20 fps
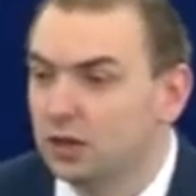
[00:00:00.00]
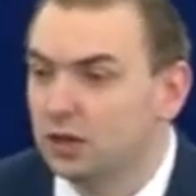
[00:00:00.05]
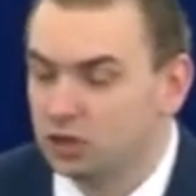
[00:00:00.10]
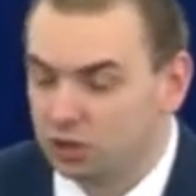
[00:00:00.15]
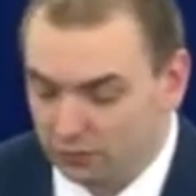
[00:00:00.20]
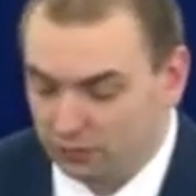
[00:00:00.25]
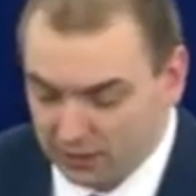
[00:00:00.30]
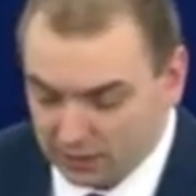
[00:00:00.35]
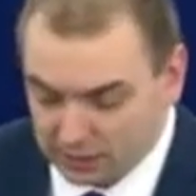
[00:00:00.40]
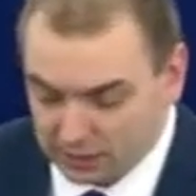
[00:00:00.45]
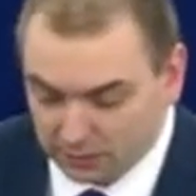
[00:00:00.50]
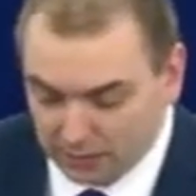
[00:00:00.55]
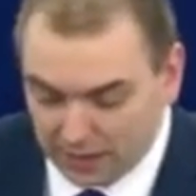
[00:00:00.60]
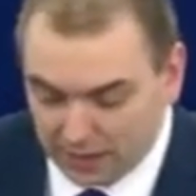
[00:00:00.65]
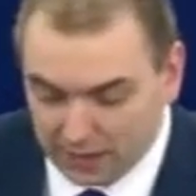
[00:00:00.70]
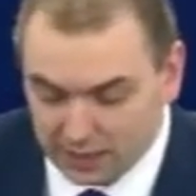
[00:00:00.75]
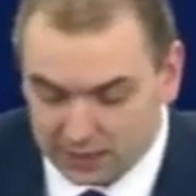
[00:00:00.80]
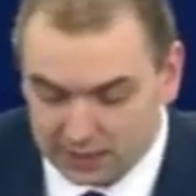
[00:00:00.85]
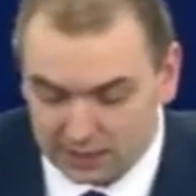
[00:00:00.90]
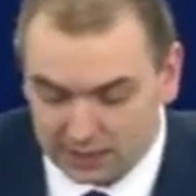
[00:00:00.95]
Theresa
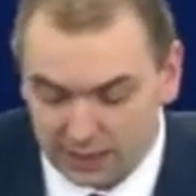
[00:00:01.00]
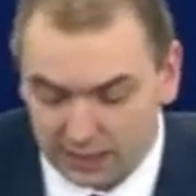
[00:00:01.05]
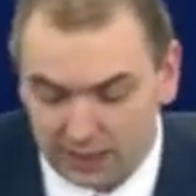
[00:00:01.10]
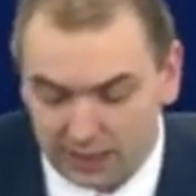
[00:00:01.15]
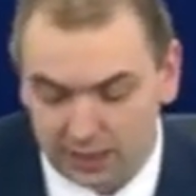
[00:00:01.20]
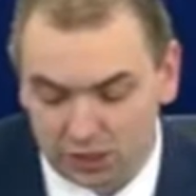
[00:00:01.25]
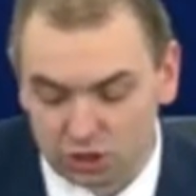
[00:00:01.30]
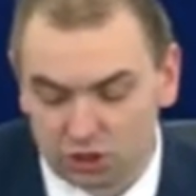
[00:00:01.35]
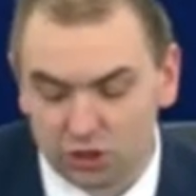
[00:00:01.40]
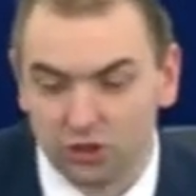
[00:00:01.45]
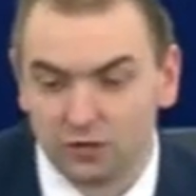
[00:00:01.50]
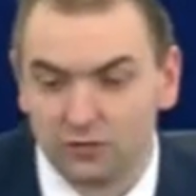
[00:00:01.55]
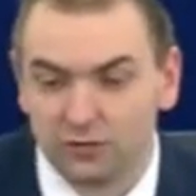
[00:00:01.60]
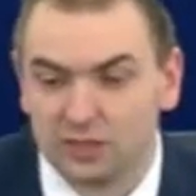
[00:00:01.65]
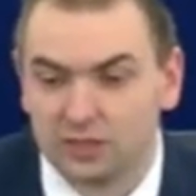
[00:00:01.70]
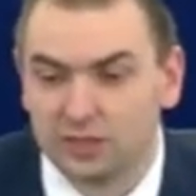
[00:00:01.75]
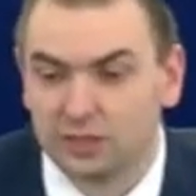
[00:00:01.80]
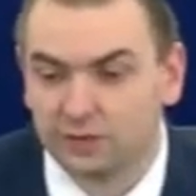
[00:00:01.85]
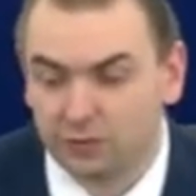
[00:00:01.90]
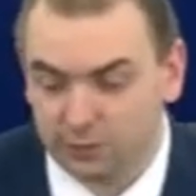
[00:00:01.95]
May is seeking
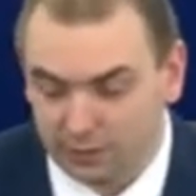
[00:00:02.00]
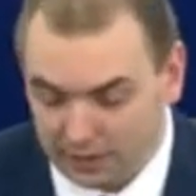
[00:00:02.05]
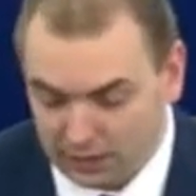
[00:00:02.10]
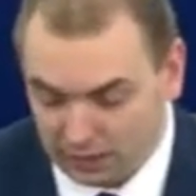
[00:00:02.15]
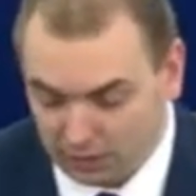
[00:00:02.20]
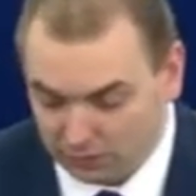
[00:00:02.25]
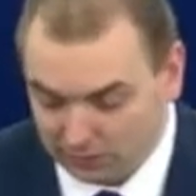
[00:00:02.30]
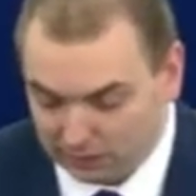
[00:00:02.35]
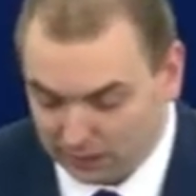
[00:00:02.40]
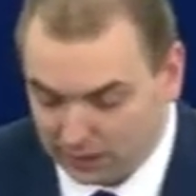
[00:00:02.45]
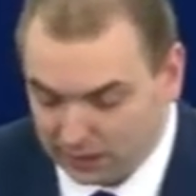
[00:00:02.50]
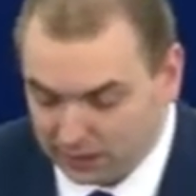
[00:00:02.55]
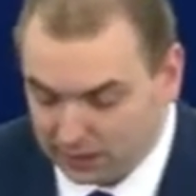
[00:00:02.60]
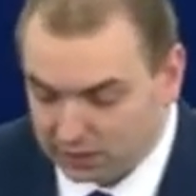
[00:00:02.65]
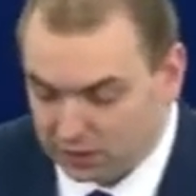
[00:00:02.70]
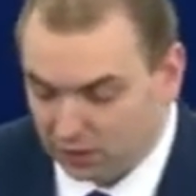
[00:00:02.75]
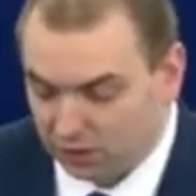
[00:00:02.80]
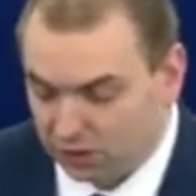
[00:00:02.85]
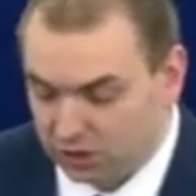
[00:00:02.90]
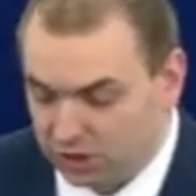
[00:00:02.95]
assurances from EU
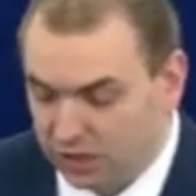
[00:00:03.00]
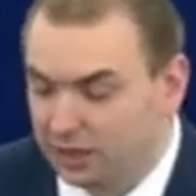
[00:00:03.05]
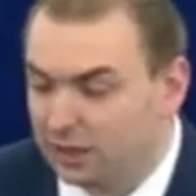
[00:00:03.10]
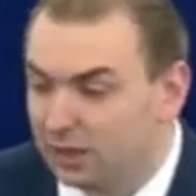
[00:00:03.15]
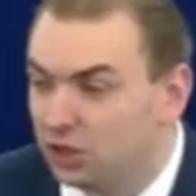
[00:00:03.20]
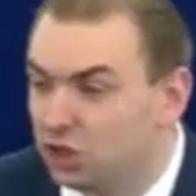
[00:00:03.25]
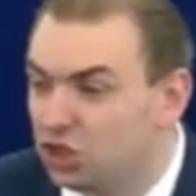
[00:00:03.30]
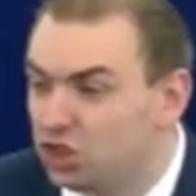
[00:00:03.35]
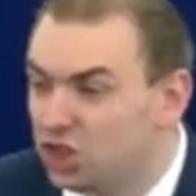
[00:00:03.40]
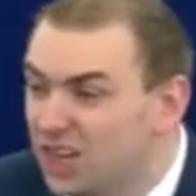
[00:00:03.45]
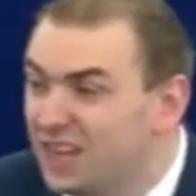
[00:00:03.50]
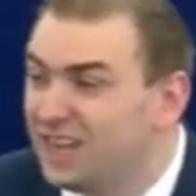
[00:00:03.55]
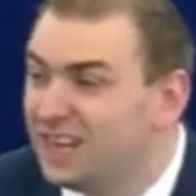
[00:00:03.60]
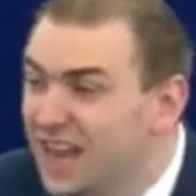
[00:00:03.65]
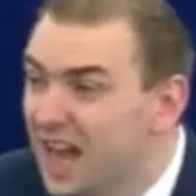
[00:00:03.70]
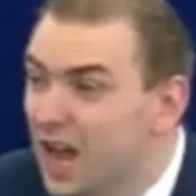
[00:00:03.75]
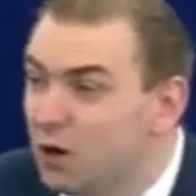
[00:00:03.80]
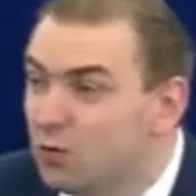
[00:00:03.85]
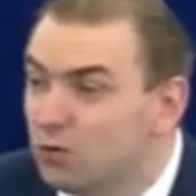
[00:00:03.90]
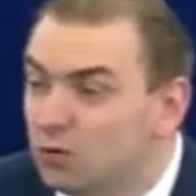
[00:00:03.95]
leaders on a deal that she
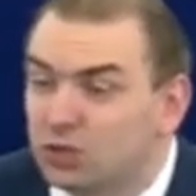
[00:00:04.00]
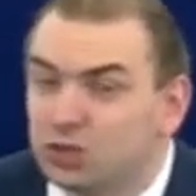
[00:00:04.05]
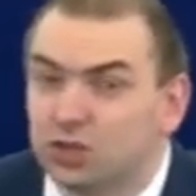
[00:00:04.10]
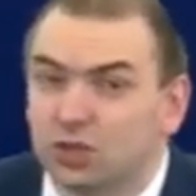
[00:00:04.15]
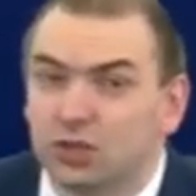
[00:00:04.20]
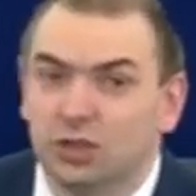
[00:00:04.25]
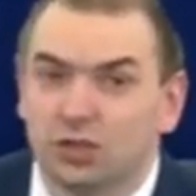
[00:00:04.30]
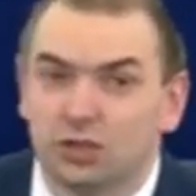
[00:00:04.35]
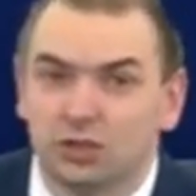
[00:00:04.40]
knows